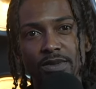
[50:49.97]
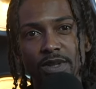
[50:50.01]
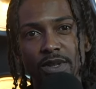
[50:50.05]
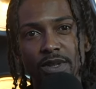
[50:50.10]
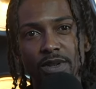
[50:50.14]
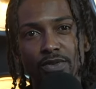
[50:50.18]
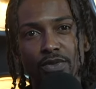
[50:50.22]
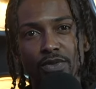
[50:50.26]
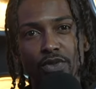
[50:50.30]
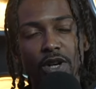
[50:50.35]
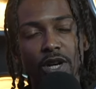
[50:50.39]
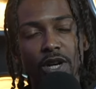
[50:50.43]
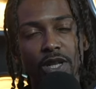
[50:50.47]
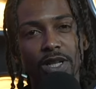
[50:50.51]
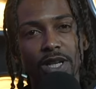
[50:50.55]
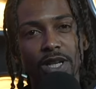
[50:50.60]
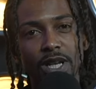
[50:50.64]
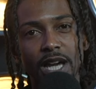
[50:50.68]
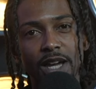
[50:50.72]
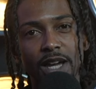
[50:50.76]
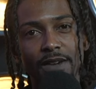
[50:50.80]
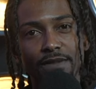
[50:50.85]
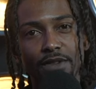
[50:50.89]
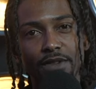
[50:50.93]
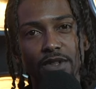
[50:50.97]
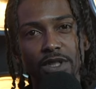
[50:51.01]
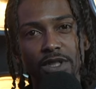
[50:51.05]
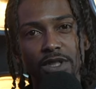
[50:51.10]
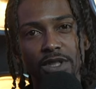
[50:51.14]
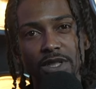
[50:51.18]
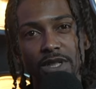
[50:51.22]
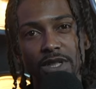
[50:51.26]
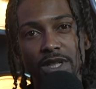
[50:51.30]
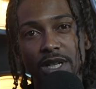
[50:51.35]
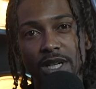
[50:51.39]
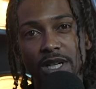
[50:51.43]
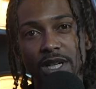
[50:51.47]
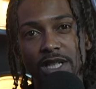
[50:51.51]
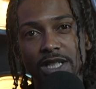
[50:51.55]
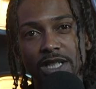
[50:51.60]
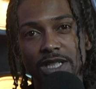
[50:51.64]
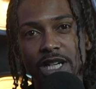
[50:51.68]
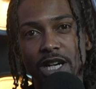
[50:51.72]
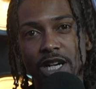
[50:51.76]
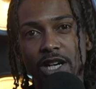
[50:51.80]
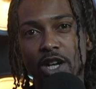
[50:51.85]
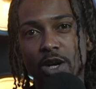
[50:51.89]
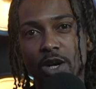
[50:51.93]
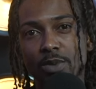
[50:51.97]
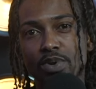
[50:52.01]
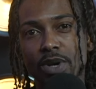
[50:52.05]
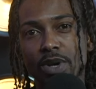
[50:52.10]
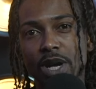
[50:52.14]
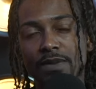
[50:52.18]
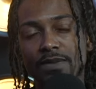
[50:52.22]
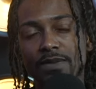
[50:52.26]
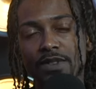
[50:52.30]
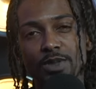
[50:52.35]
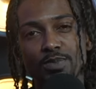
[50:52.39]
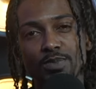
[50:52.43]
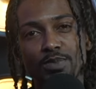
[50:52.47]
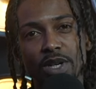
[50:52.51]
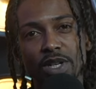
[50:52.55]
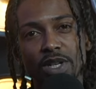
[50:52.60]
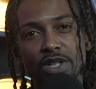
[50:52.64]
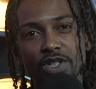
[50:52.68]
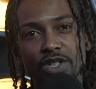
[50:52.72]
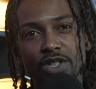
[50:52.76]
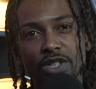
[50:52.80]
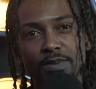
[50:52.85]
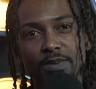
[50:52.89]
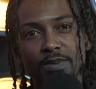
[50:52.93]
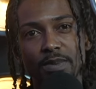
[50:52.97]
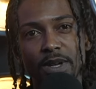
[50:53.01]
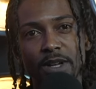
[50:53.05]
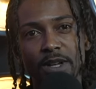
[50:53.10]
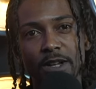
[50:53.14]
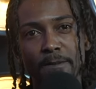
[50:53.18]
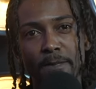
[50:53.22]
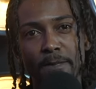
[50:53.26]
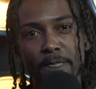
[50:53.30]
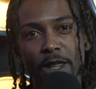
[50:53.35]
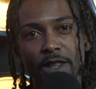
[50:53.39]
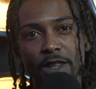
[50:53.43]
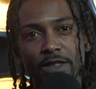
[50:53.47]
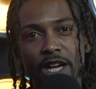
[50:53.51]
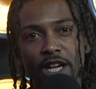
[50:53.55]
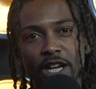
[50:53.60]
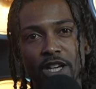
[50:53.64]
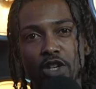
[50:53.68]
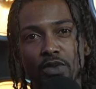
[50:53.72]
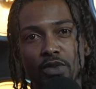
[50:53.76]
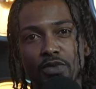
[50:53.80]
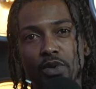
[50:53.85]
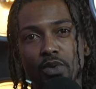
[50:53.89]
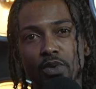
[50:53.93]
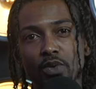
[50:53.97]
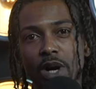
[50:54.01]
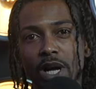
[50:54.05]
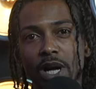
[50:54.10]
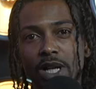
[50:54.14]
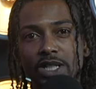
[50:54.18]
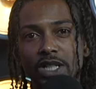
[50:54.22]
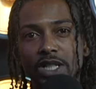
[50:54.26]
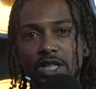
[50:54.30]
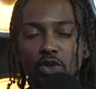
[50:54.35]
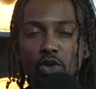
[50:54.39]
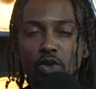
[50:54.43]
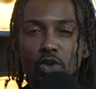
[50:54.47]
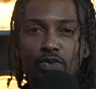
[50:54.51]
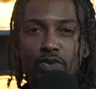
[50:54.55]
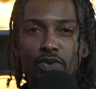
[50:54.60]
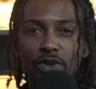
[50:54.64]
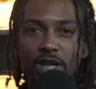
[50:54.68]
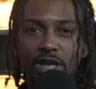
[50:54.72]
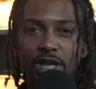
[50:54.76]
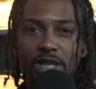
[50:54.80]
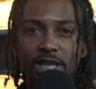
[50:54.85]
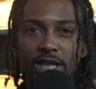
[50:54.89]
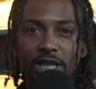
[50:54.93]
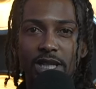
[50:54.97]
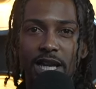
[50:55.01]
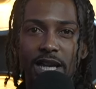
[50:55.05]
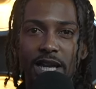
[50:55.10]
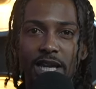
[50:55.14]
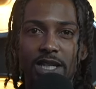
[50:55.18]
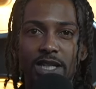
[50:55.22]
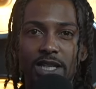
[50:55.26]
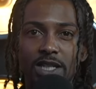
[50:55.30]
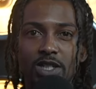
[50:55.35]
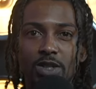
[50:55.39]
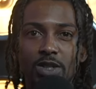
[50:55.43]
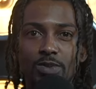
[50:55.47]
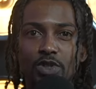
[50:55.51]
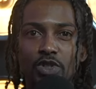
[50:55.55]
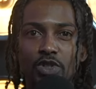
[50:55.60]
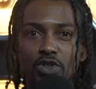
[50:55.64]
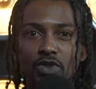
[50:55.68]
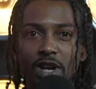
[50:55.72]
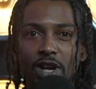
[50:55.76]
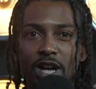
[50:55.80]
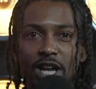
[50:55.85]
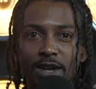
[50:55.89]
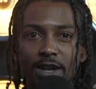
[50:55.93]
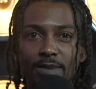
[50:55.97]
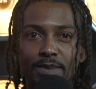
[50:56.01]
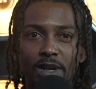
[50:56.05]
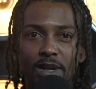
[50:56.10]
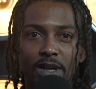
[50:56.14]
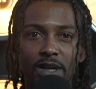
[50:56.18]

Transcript: Free all the lifers. Shout out Private Spaceship. Thank you for watching. Don't forget to like and subscribe.